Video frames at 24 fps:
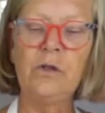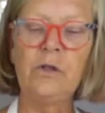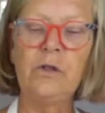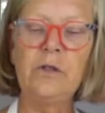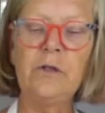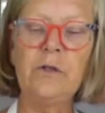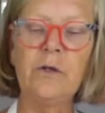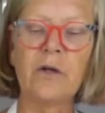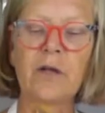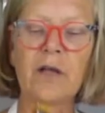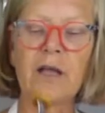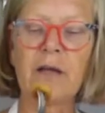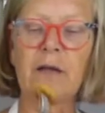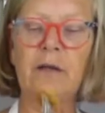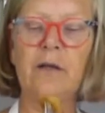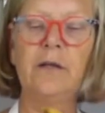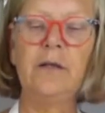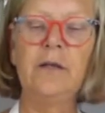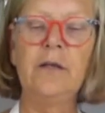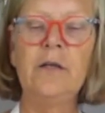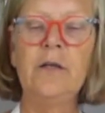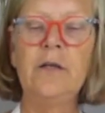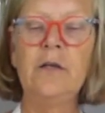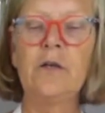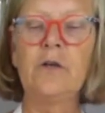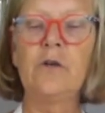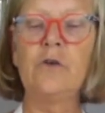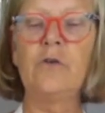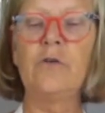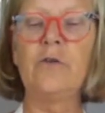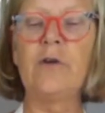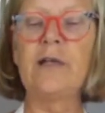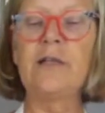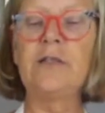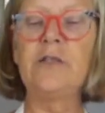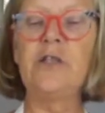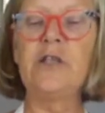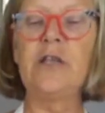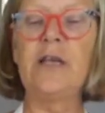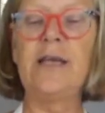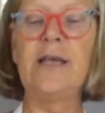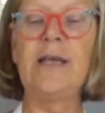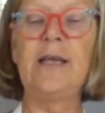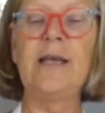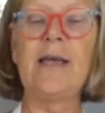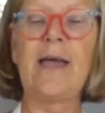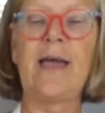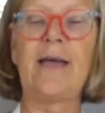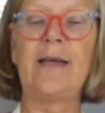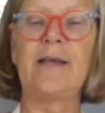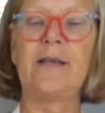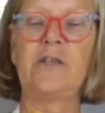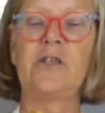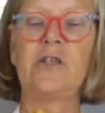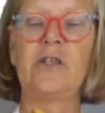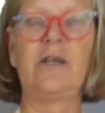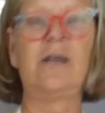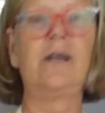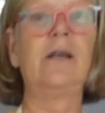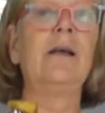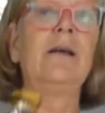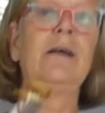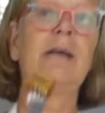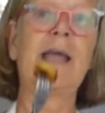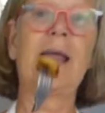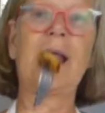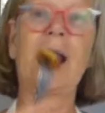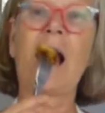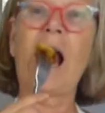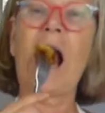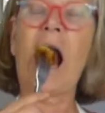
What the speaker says: Look, crunchy as you like.